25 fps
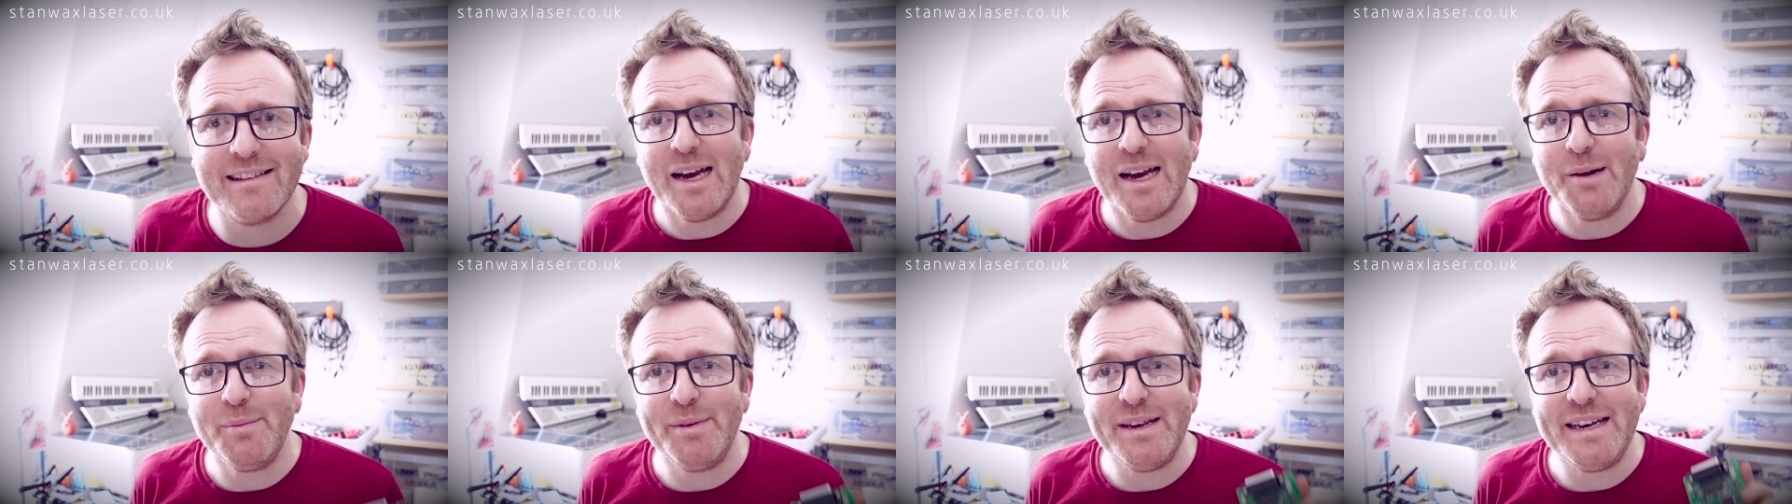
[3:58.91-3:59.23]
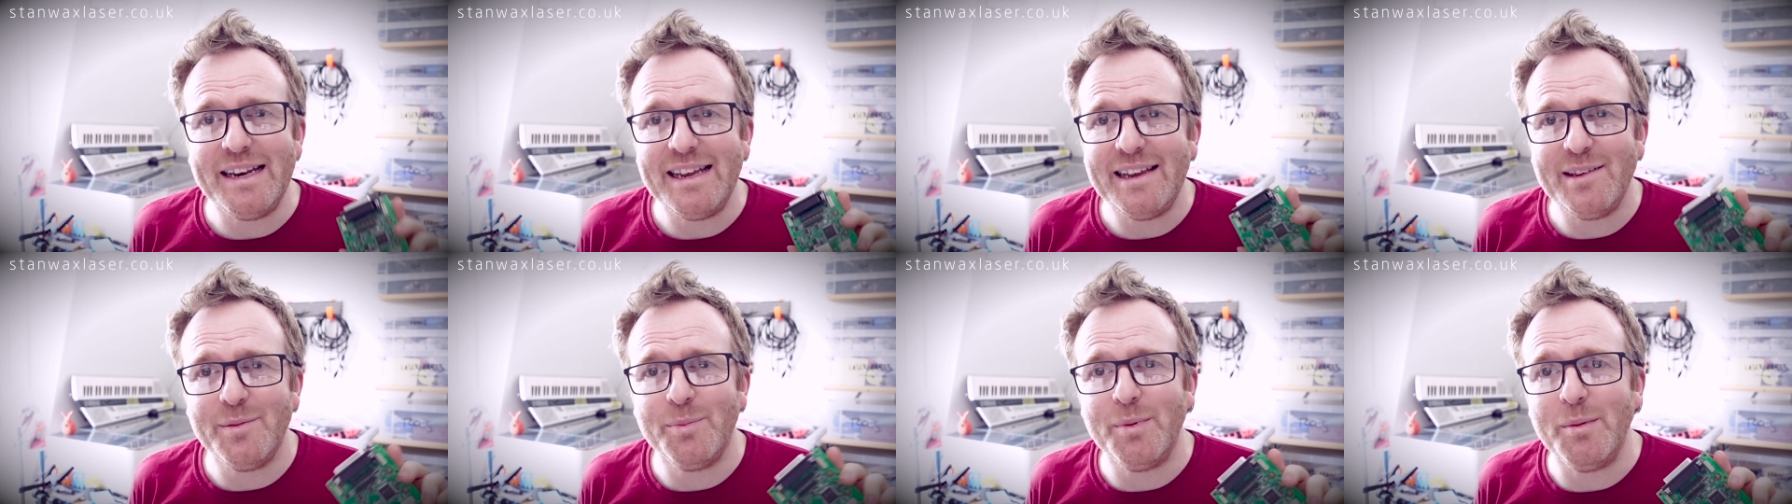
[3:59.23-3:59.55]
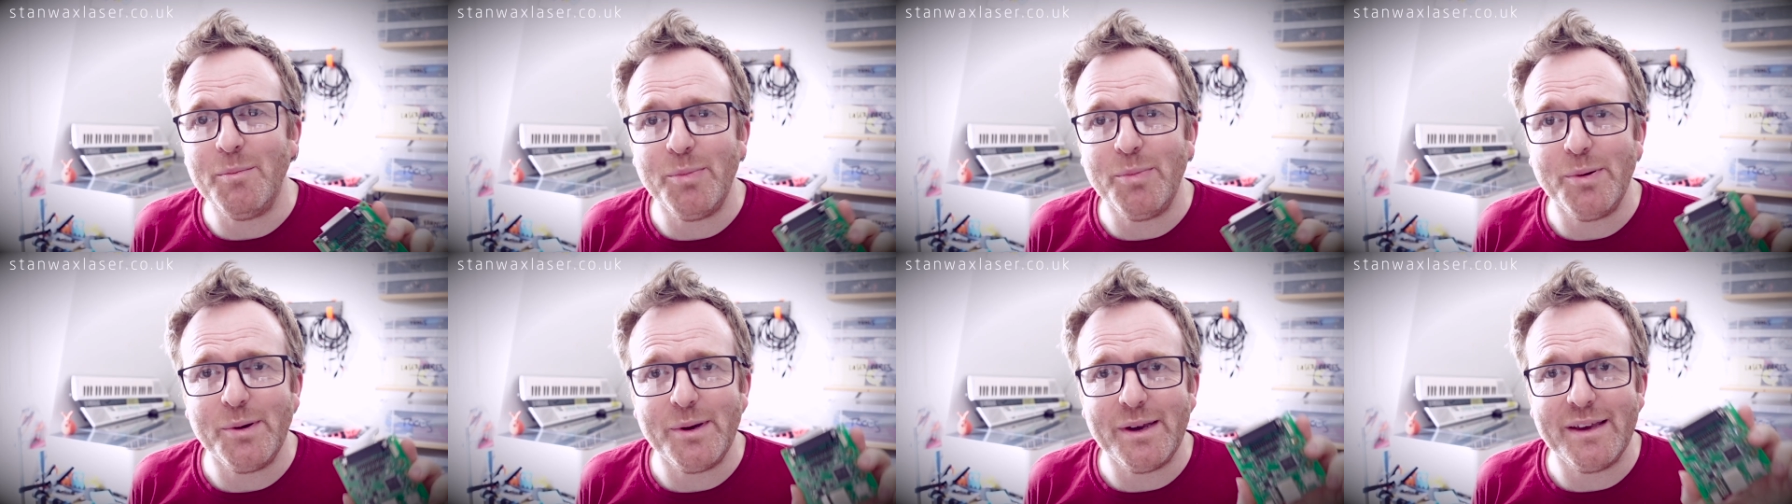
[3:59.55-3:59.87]
I mean, he's
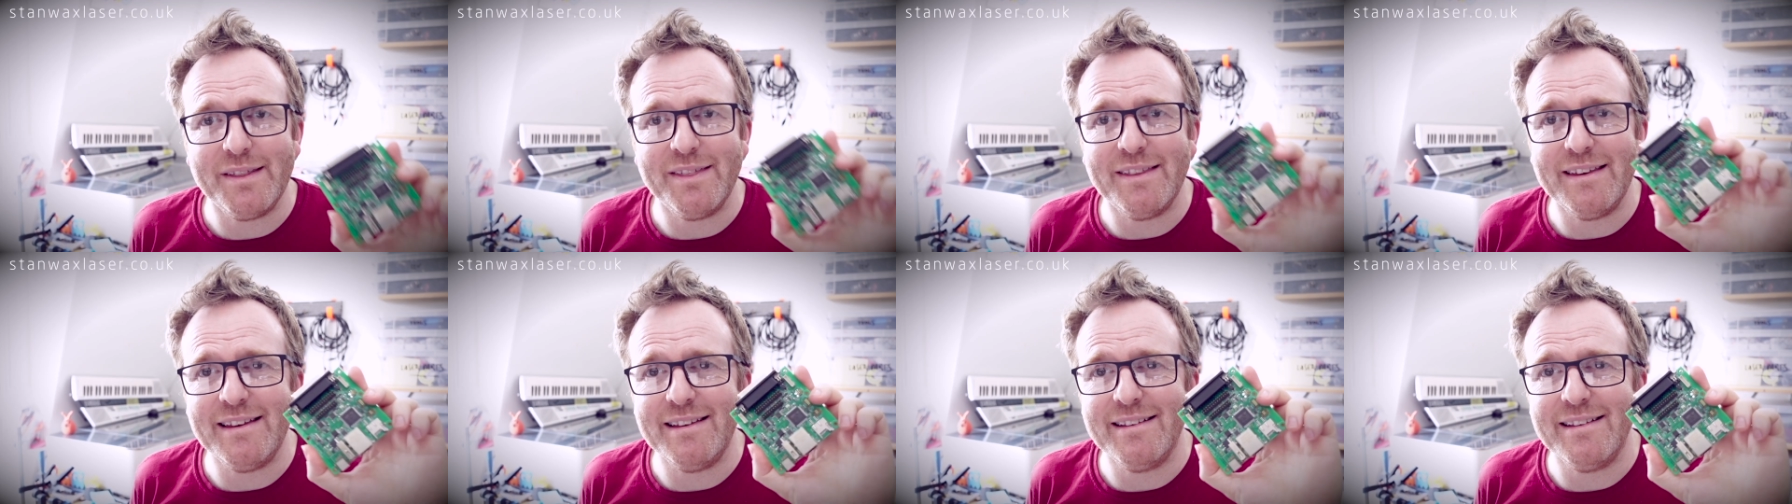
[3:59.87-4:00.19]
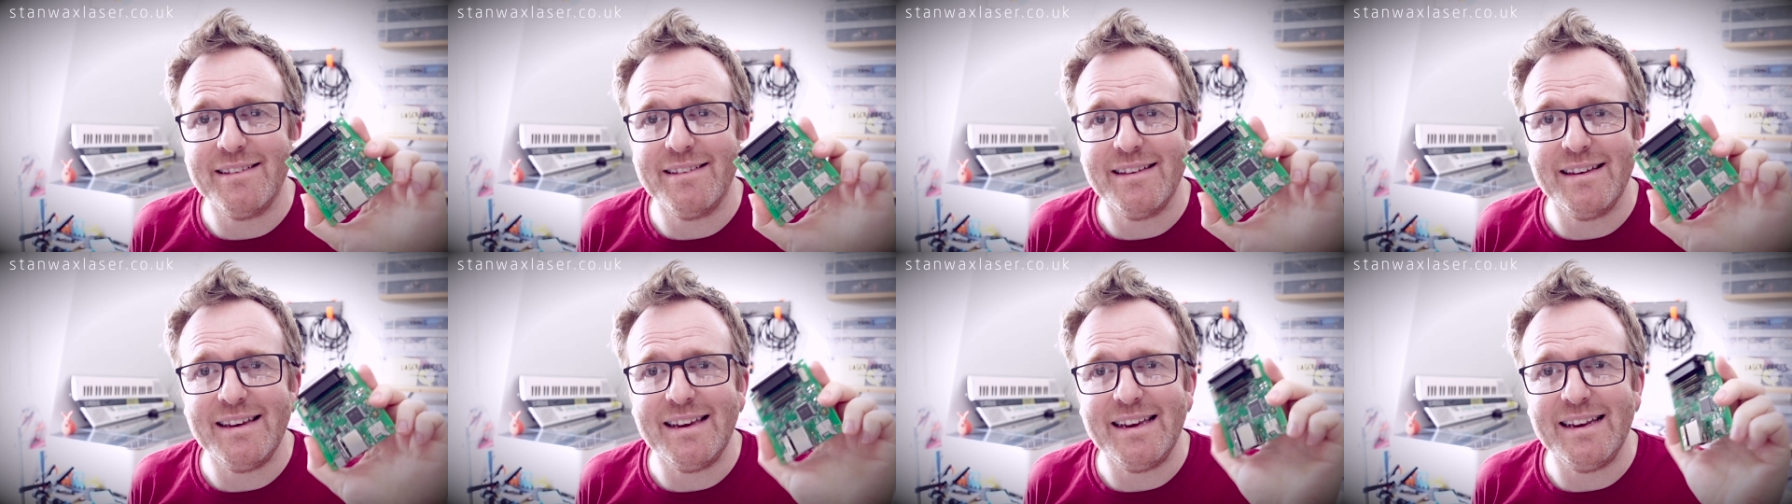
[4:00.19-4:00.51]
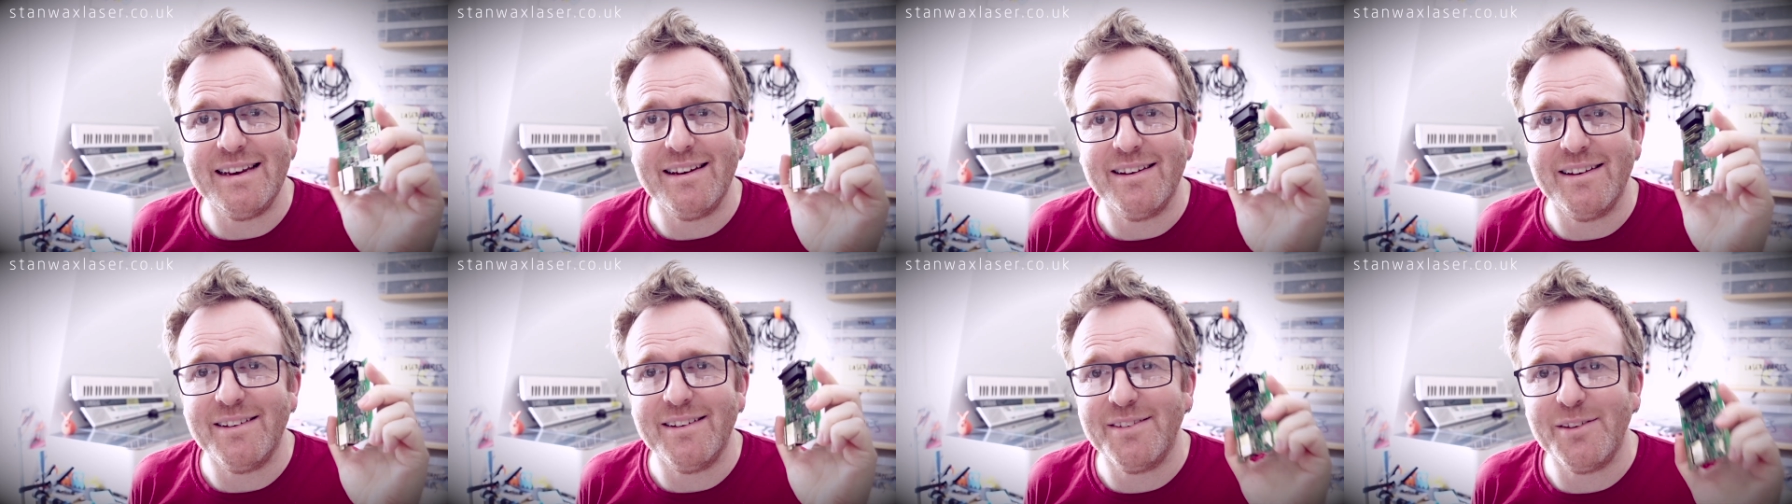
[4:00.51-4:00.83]
been putting these in